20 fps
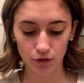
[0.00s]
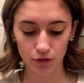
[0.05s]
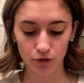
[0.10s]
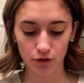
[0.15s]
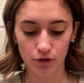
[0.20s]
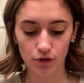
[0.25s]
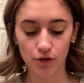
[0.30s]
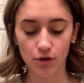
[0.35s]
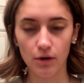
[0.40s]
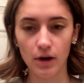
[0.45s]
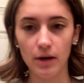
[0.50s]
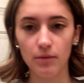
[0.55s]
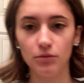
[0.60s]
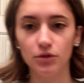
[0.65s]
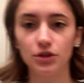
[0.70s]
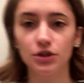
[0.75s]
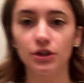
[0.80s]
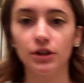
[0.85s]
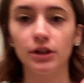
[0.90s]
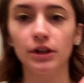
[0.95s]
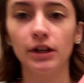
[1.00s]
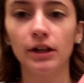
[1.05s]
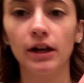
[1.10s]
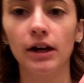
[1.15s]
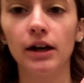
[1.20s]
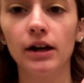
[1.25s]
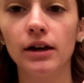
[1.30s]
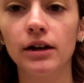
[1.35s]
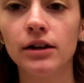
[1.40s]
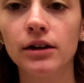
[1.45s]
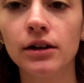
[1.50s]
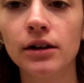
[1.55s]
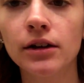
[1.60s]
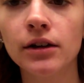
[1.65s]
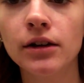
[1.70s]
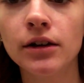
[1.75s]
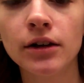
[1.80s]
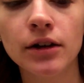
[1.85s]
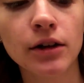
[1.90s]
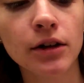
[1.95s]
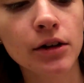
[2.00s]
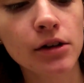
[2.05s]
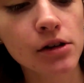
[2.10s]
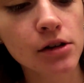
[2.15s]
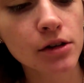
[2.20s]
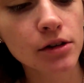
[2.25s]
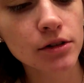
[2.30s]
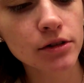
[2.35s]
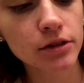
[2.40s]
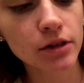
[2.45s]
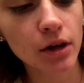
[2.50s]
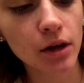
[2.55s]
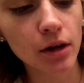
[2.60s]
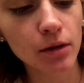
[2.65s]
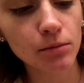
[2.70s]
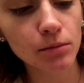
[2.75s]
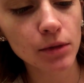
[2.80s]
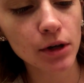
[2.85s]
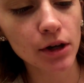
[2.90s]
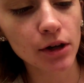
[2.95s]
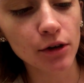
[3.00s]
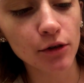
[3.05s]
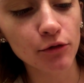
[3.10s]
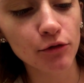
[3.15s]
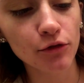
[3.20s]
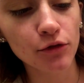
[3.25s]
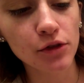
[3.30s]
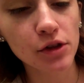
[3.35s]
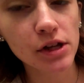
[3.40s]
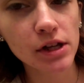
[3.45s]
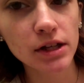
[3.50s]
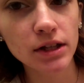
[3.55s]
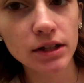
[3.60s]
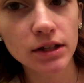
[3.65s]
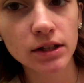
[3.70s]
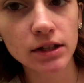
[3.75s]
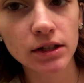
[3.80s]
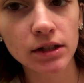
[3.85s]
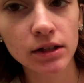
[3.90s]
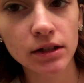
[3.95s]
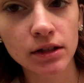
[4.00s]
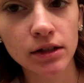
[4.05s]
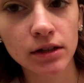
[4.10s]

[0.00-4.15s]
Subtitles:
So I'm just going to get some of this.